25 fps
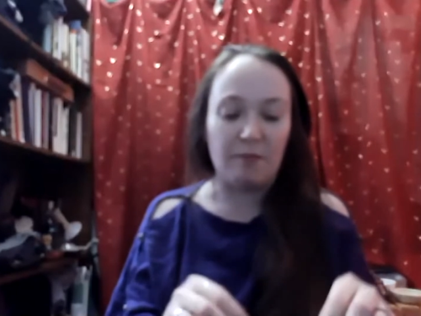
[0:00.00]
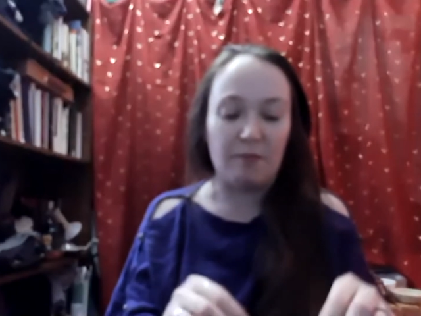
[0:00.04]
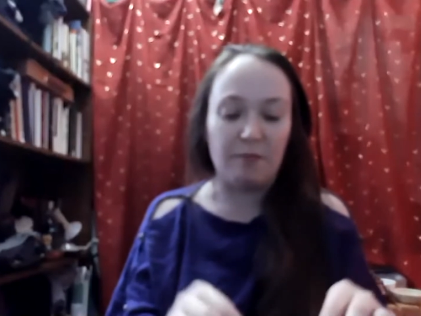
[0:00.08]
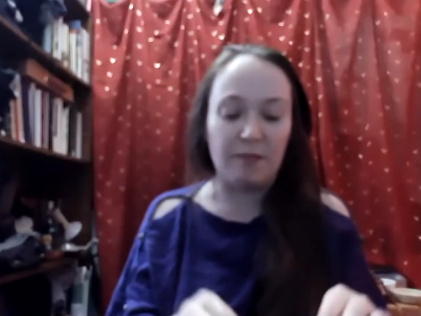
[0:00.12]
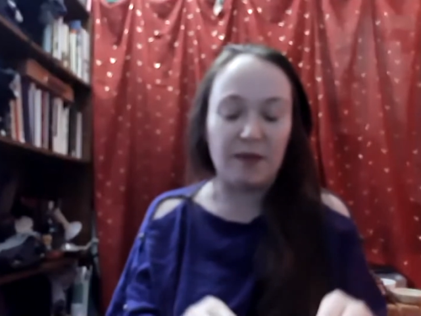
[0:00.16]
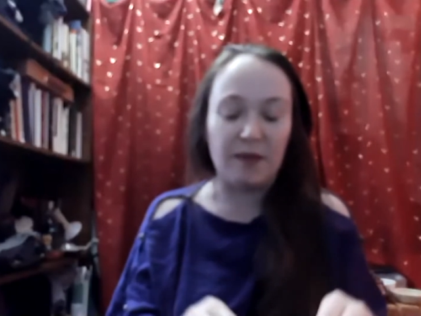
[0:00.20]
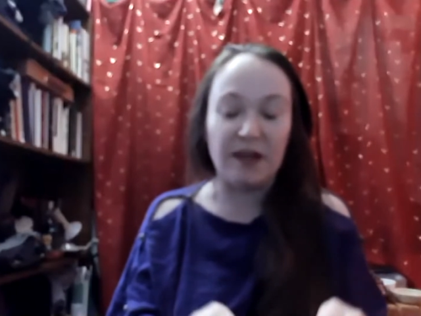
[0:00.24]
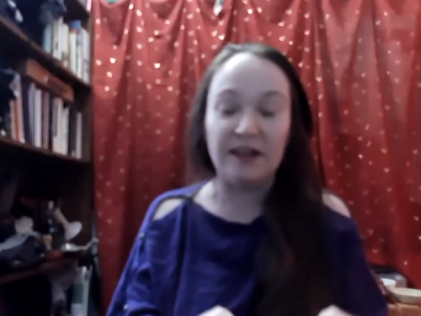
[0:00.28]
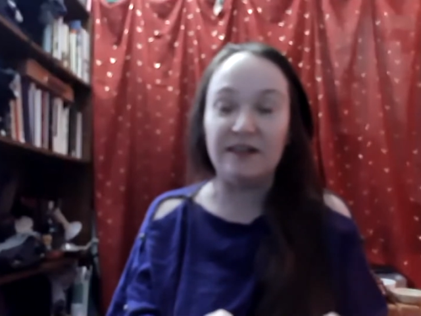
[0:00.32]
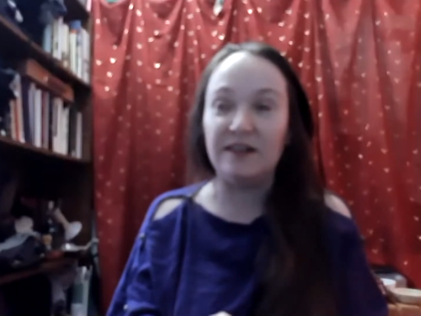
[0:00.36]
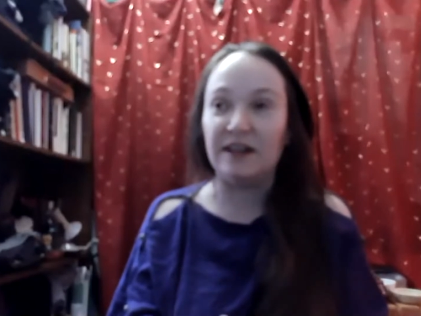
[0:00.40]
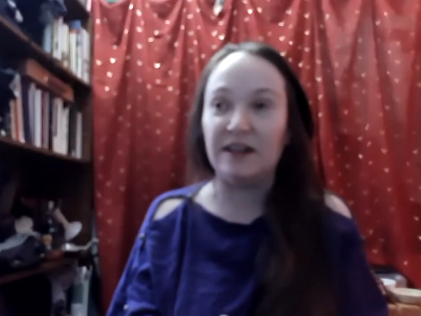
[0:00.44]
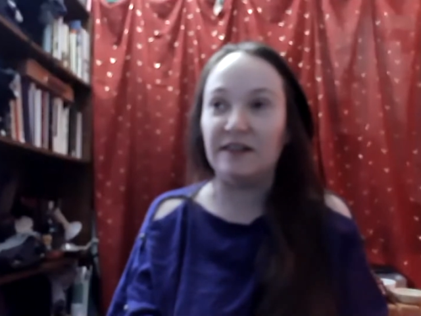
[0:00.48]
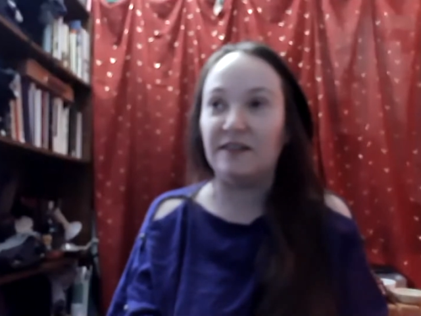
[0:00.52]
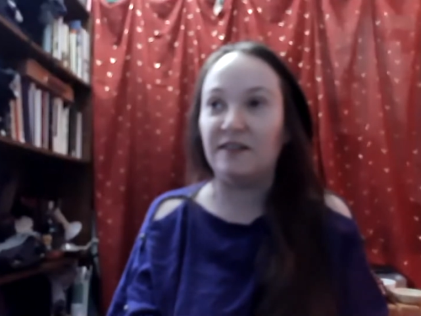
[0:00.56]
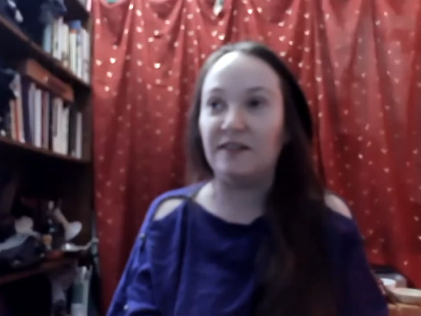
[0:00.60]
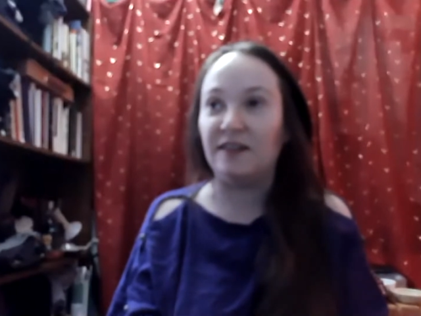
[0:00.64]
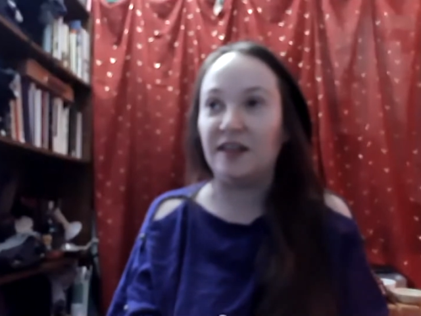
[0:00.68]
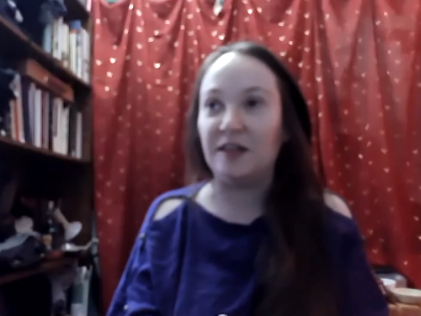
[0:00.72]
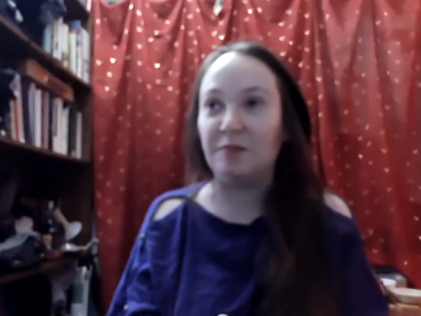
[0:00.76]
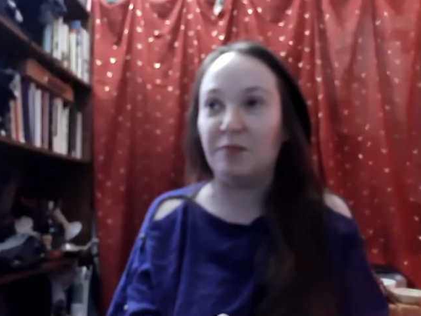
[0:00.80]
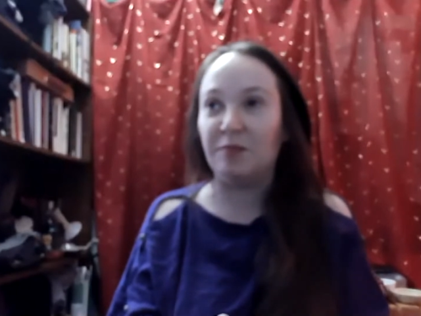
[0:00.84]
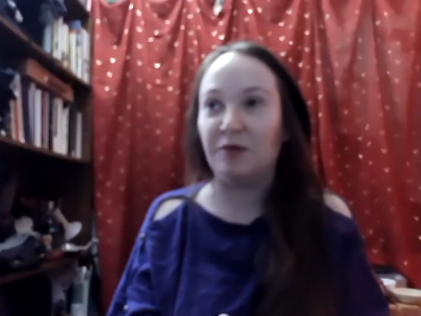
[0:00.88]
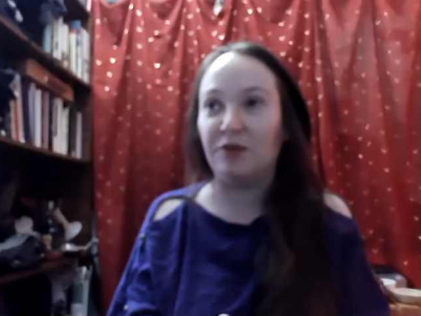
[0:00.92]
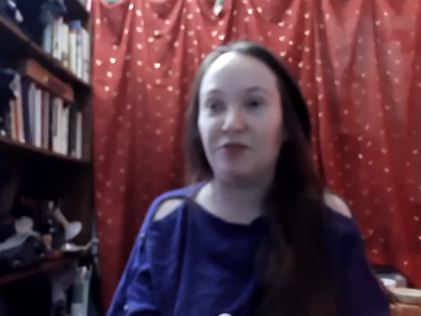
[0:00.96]

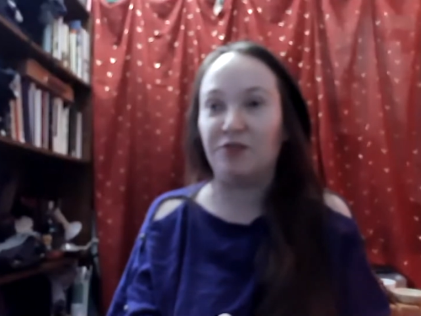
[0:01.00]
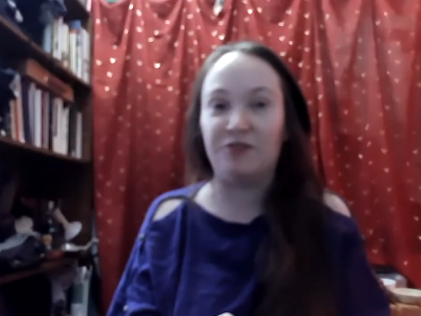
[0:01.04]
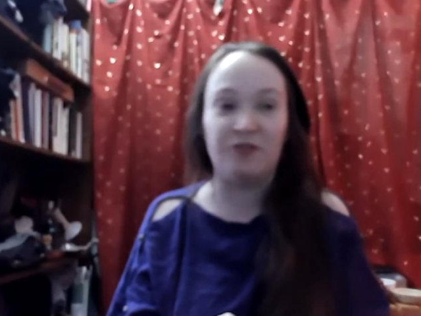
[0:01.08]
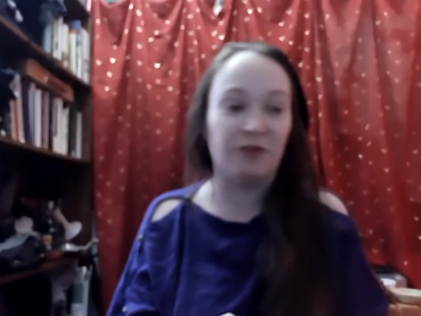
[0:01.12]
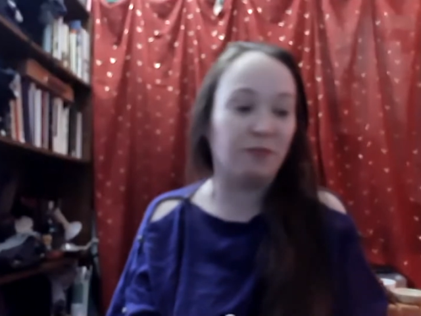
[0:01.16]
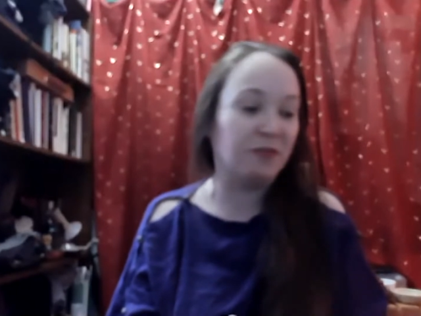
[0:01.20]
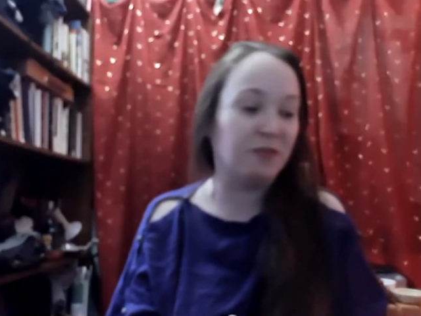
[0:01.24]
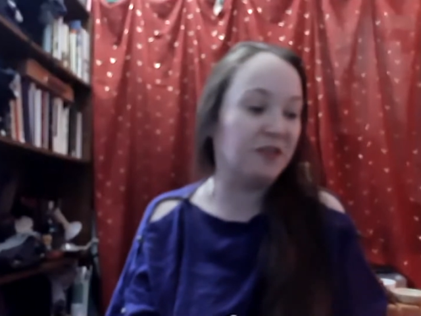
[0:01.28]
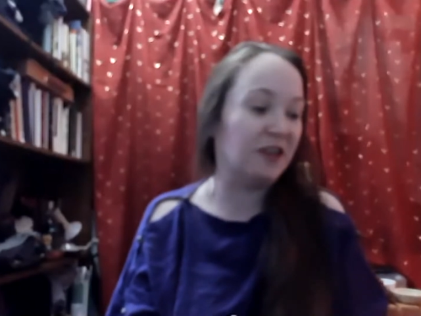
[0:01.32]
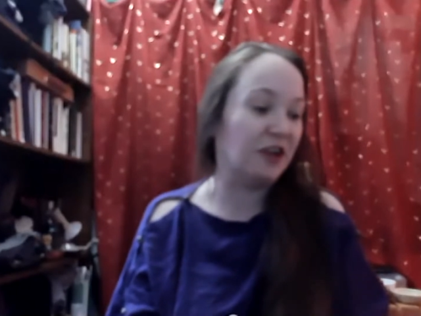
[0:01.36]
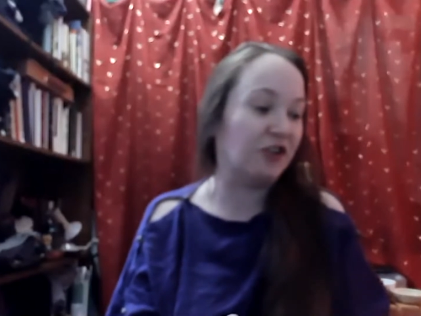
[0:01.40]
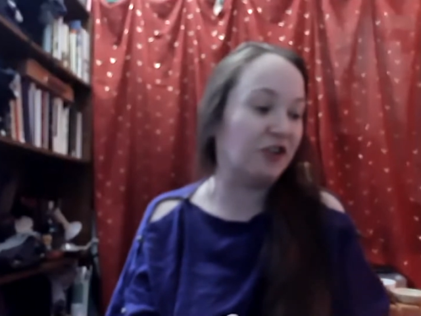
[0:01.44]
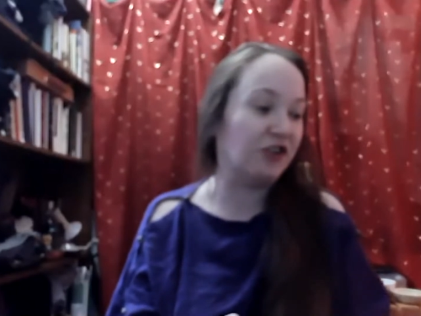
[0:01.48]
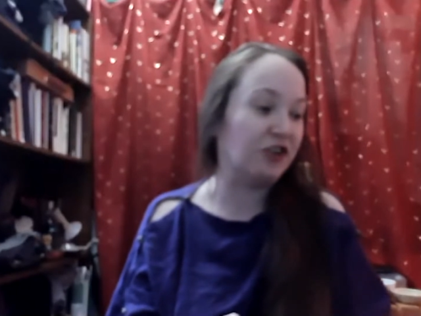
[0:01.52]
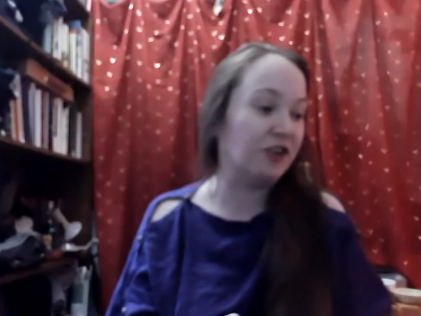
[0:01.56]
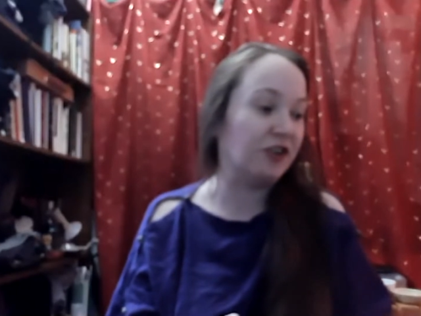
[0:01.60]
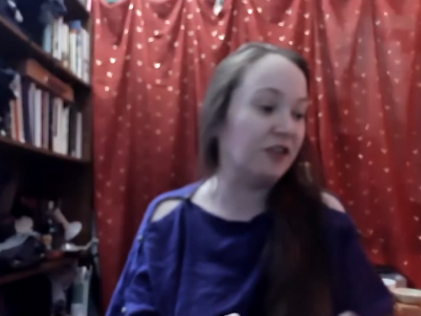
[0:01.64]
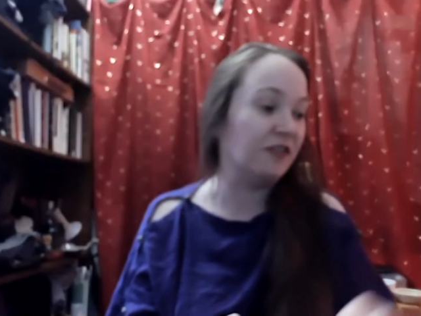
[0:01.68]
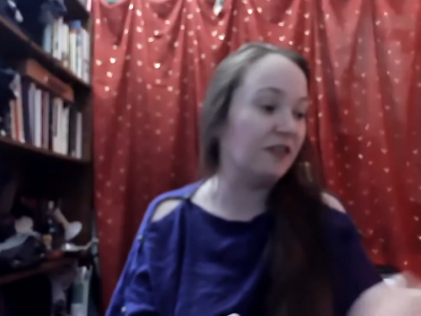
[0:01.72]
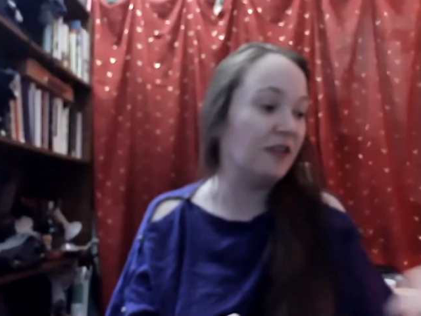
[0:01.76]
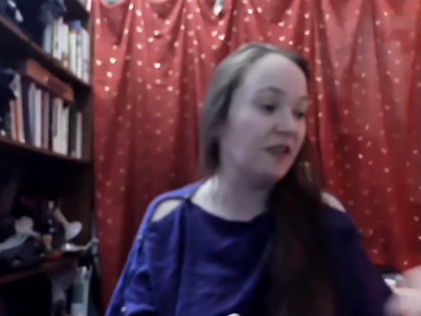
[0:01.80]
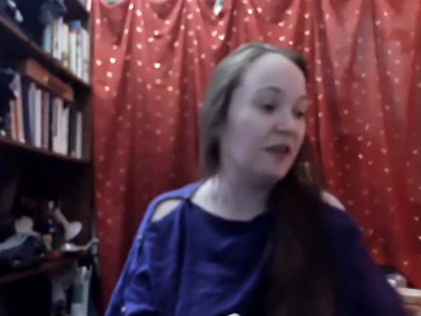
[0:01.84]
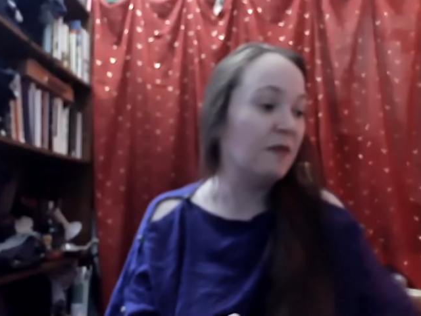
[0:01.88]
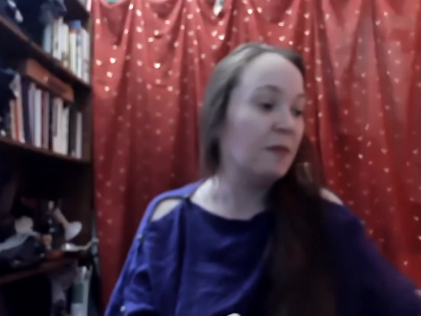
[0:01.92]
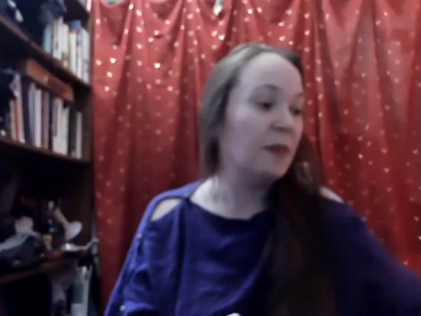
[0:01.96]
intensely personal
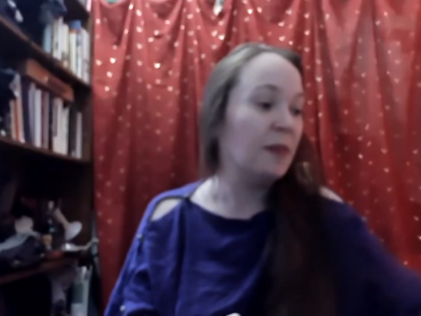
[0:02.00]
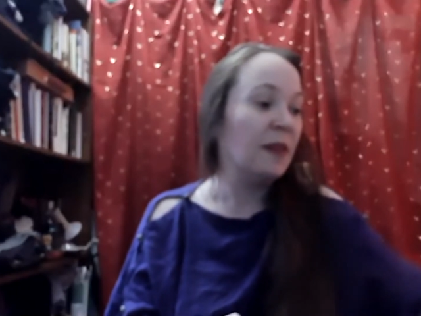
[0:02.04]
possessions.